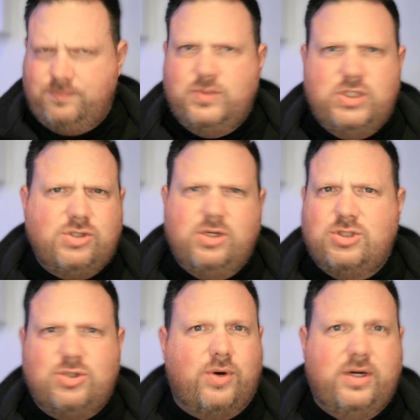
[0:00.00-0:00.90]
Just good
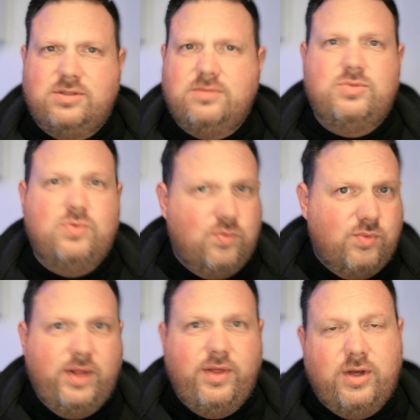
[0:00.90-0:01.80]
stories,
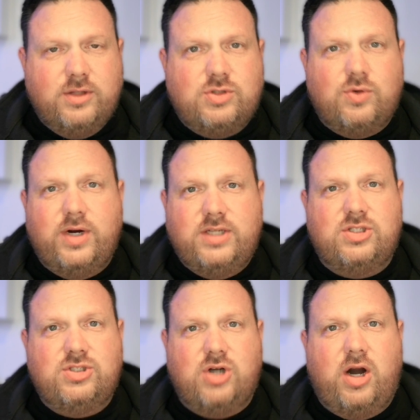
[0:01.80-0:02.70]
really good stories
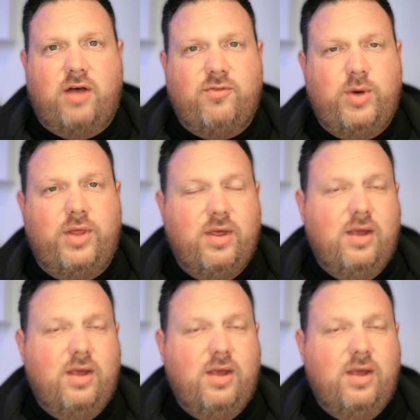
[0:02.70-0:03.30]
to start off with.